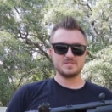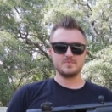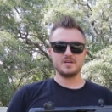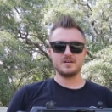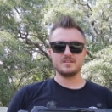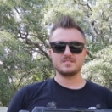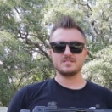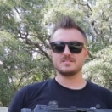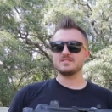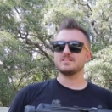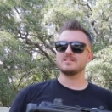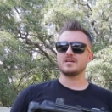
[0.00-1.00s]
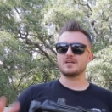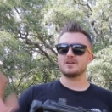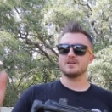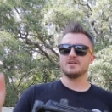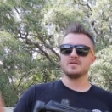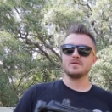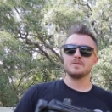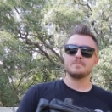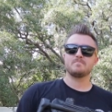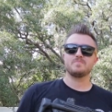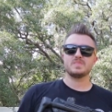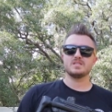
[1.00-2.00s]
to be honest it, it's like
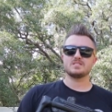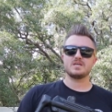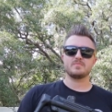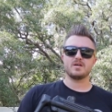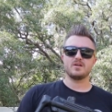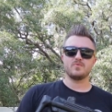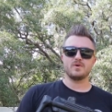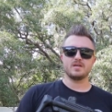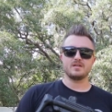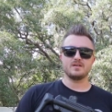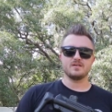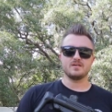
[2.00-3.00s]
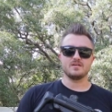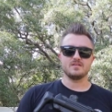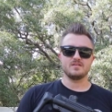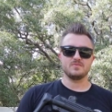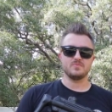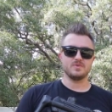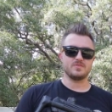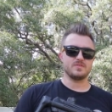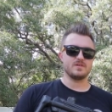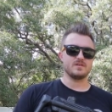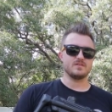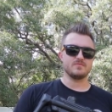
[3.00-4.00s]
the same kind of wait uh, with
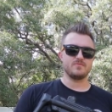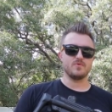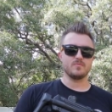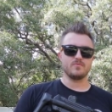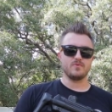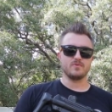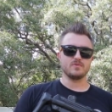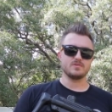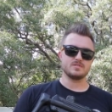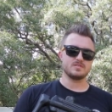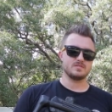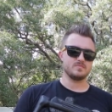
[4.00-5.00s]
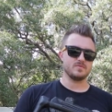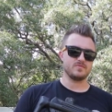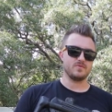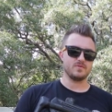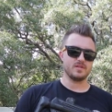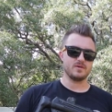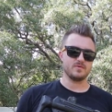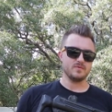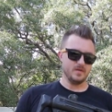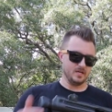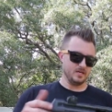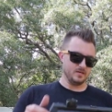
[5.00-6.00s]
uh, Form 4s before they
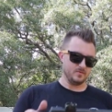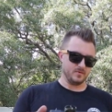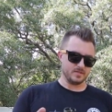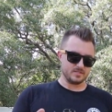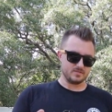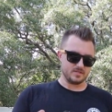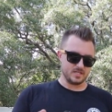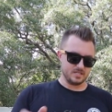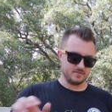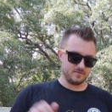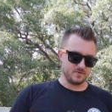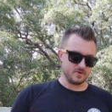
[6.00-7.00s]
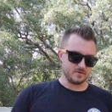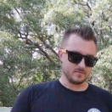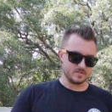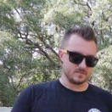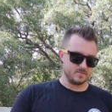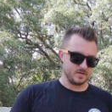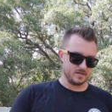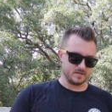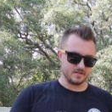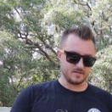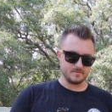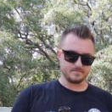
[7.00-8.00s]
went to the E-forms, but
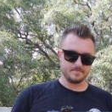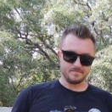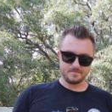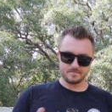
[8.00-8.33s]
um,